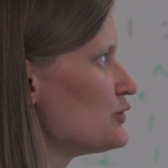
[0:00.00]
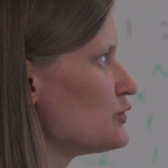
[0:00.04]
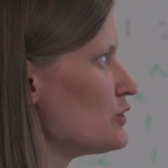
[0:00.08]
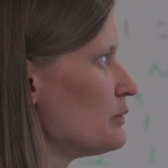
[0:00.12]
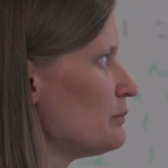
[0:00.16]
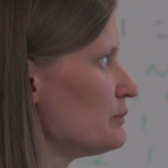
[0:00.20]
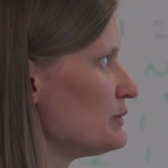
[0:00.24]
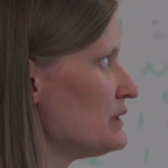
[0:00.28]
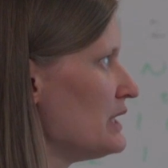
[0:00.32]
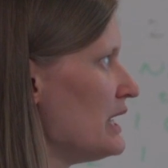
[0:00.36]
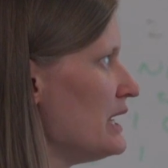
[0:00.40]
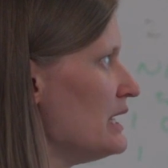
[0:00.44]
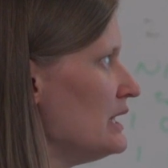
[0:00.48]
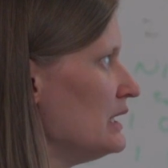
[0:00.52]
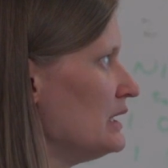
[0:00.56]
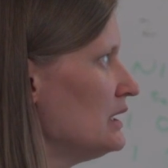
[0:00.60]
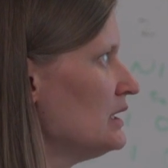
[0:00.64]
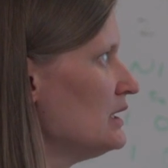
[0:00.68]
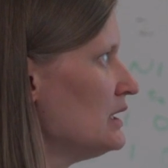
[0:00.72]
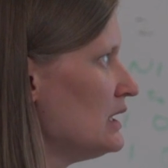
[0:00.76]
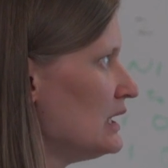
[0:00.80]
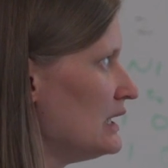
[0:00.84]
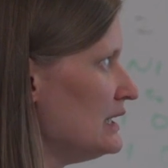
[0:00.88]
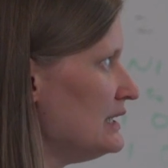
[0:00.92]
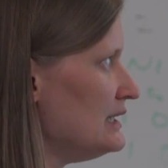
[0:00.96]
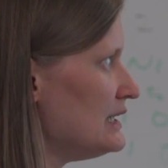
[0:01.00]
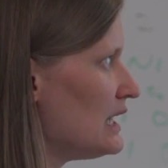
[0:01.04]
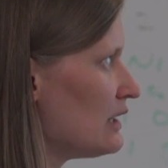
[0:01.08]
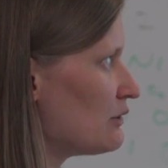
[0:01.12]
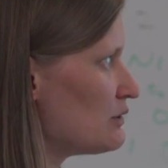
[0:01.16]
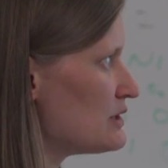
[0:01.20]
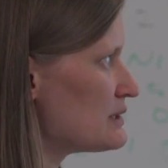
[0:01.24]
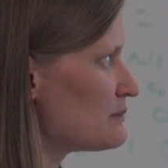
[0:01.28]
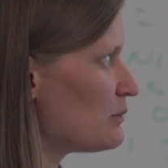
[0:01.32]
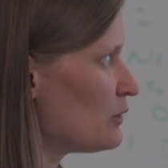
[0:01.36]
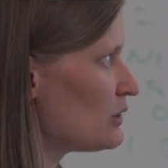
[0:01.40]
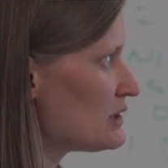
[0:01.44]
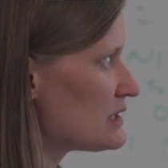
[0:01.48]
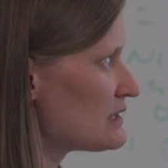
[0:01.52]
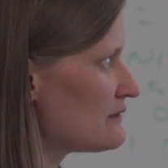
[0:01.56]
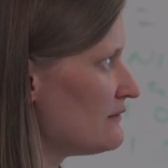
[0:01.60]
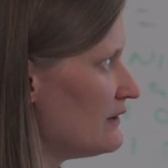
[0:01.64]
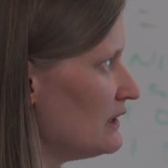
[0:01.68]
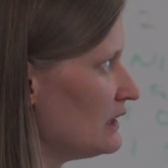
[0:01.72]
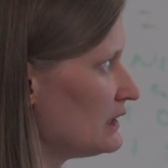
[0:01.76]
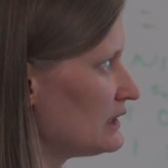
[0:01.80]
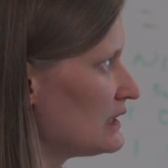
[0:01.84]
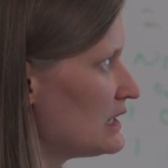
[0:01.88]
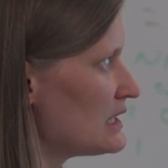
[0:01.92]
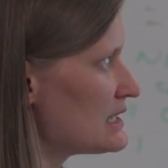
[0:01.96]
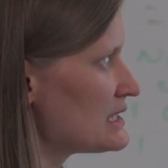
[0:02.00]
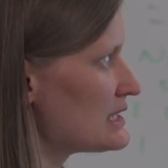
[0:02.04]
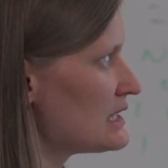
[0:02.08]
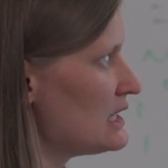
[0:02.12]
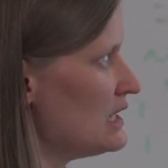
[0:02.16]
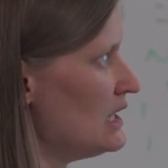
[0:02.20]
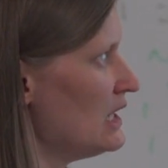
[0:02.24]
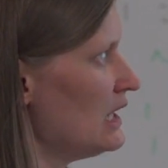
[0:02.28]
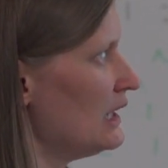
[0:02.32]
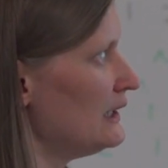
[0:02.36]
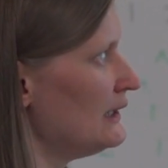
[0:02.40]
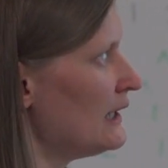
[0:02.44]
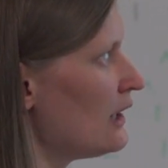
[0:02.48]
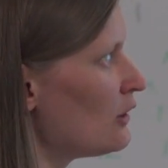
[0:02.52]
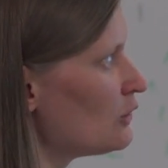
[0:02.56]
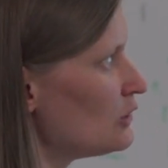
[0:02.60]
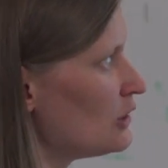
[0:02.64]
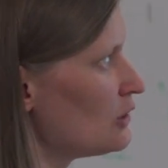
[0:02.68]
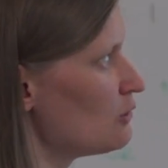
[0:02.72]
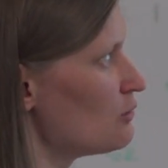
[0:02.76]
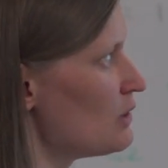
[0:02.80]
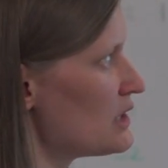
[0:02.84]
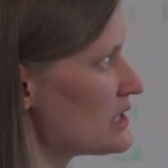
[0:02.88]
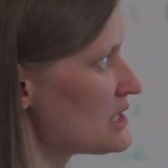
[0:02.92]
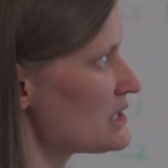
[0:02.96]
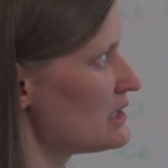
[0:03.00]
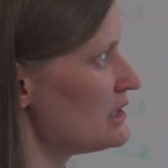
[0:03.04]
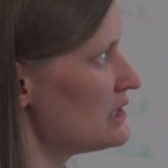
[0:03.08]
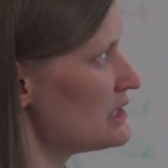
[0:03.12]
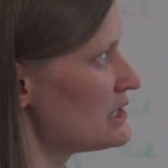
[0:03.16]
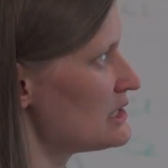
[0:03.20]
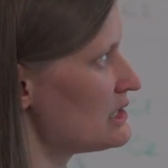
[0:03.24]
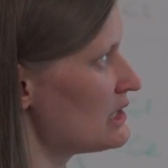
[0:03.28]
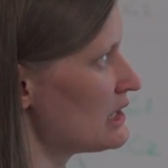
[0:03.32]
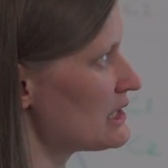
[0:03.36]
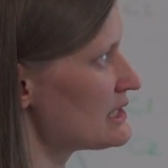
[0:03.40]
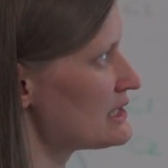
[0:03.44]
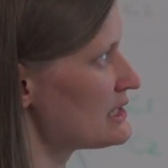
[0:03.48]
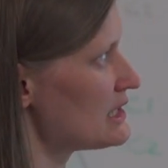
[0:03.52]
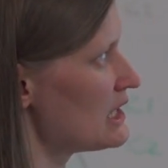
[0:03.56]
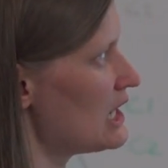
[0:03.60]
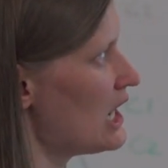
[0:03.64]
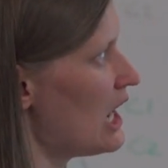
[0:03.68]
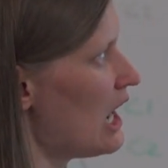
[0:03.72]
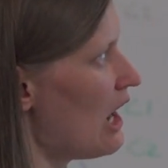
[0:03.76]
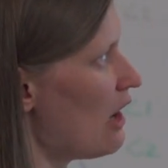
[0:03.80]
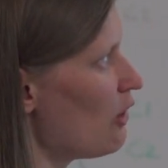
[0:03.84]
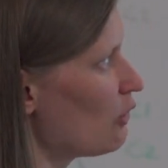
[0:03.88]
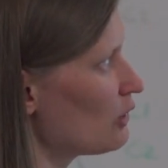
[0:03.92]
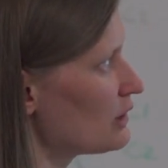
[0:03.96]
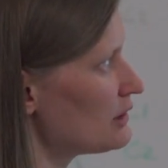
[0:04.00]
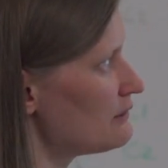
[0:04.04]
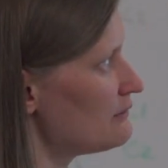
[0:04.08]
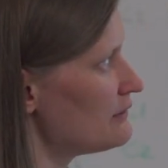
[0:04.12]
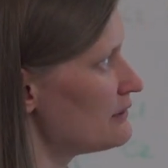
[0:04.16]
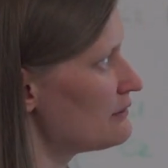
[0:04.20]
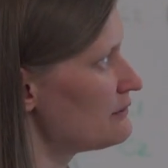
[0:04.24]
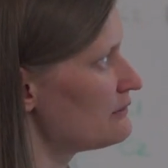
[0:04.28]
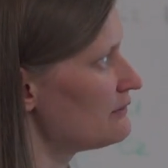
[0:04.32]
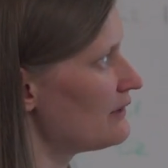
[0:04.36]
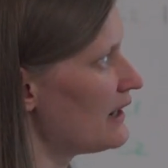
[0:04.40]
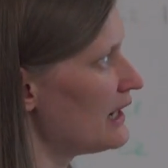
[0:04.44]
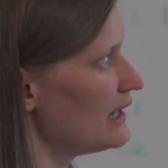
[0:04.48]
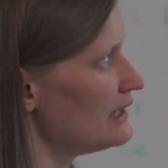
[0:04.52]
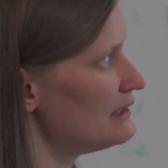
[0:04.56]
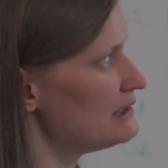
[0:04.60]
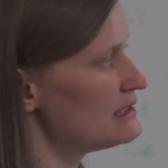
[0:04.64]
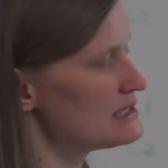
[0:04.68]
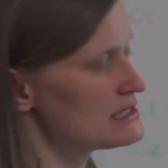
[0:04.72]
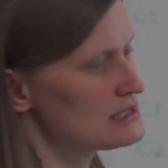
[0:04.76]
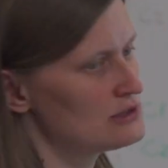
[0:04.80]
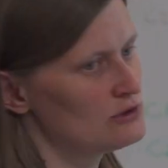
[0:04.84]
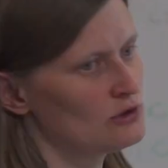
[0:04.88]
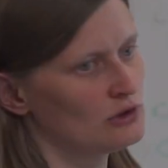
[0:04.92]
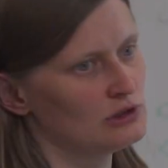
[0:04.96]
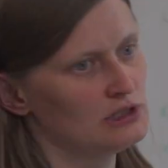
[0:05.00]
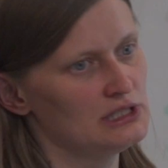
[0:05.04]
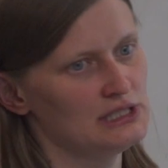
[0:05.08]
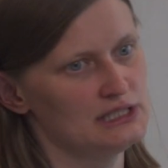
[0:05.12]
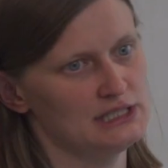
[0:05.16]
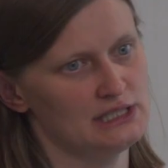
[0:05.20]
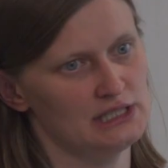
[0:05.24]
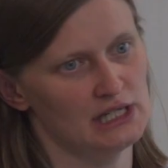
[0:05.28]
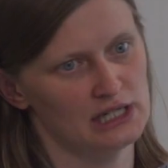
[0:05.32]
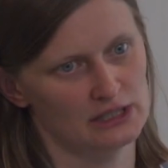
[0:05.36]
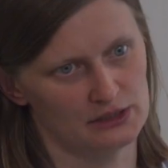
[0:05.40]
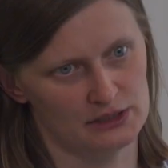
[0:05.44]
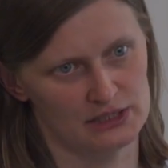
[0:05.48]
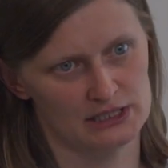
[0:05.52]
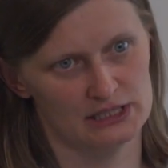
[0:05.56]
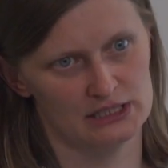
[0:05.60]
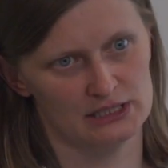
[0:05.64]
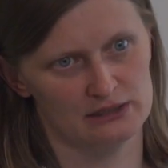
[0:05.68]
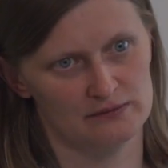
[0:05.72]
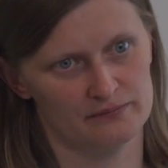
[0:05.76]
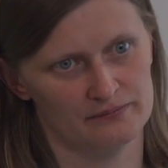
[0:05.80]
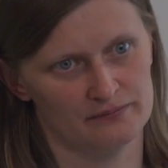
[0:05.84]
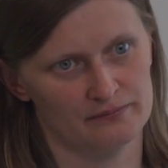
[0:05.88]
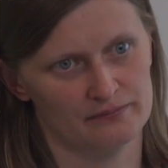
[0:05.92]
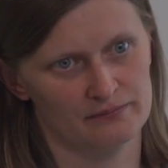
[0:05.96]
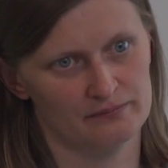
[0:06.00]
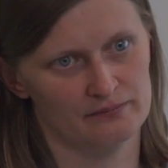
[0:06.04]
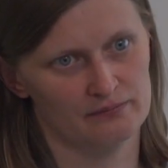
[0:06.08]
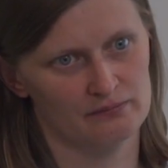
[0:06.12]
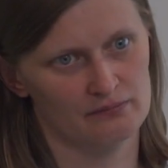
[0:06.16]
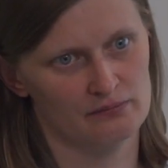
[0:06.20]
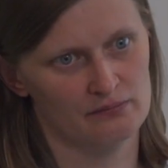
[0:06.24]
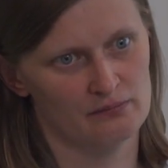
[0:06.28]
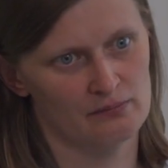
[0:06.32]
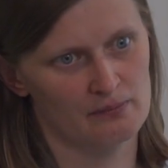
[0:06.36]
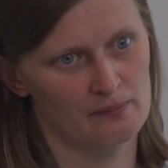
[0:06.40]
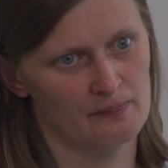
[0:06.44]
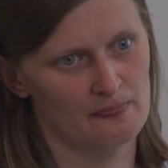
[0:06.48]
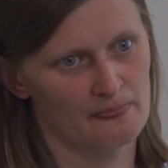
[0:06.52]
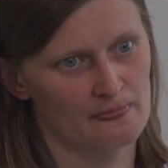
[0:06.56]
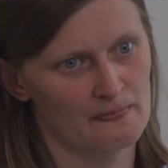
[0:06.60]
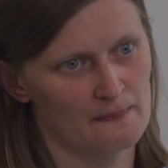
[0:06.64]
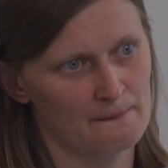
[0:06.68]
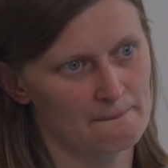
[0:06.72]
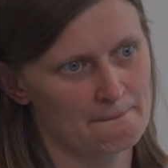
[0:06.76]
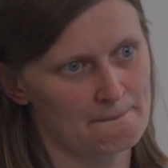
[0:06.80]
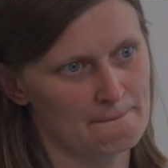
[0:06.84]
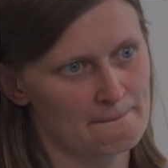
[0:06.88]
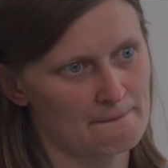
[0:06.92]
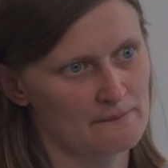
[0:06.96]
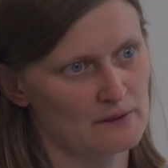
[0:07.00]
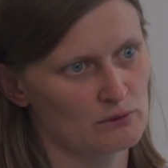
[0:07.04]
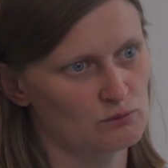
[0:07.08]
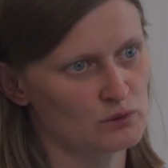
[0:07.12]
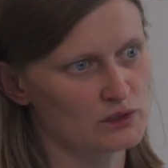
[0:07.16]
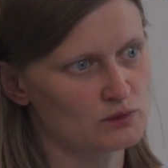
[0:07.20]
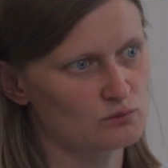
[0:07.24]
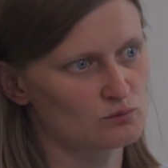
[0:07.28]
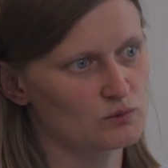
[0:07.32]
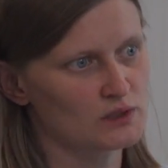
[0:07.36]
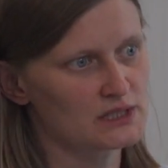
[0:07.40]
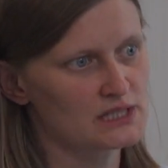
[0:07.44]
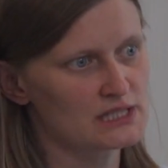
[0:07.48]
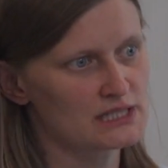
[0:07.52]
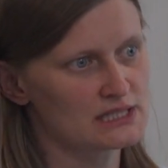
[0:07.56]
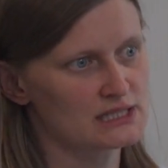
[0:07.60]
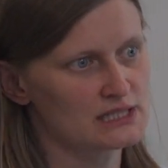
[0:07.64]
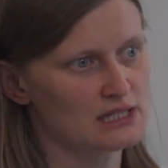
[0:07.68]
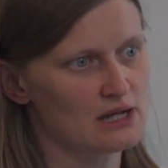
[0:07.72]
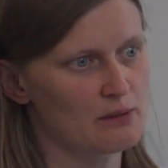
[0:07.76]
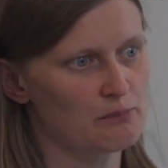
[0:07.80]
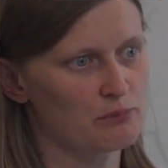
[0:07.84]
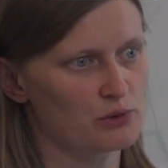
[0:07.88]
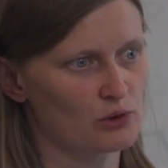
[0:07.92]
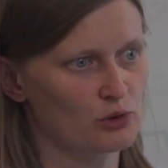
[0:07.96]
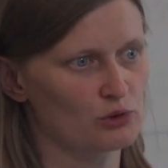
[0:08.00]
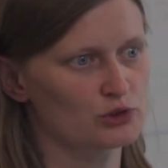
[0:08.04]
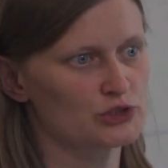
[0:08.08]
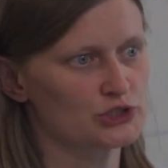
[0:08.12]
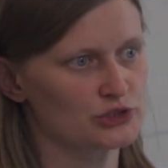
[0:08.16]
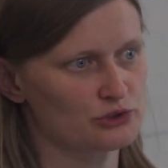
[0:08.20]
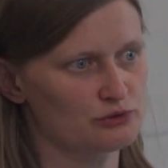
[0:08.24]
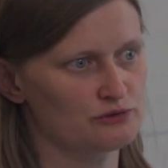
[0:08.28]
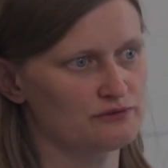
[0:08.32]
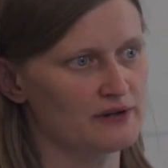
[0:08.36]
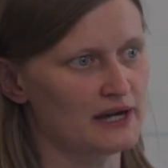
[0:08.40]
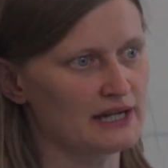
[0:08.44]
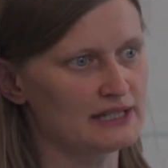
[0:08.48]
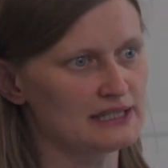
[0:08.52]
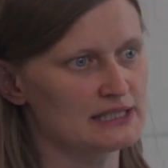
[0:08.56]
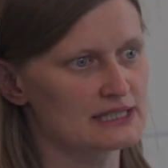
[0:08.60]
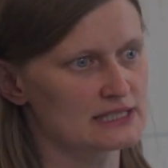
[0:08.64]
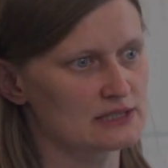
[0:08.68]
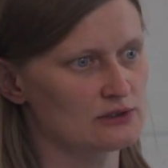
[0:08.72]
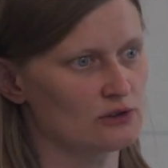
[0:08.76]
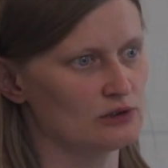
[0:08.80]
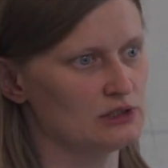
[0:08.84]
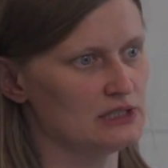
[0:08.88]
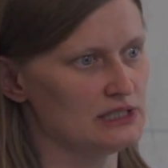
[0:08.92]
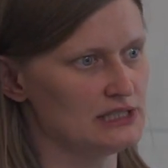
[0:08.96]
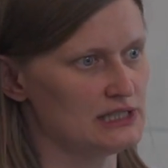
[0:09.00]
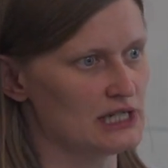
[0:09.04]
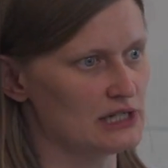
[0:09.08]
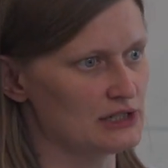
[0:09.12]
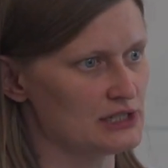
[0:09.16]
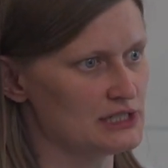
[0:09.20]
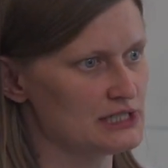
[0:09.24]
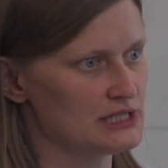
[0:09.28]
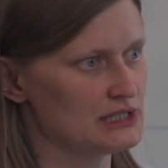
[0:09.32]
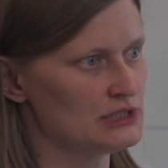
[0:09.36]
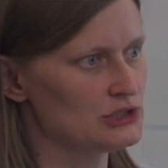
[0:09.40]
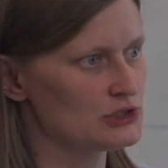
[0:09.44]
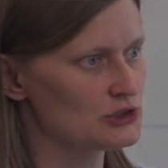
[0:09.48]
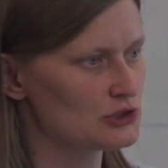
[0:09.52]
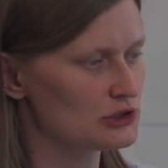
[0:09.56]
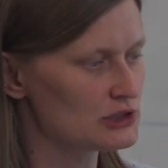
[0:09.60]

to obtain linear response filters. Now the question is just how can we find this nonlinearity? What, what is the approach to find this nonlinearity? And it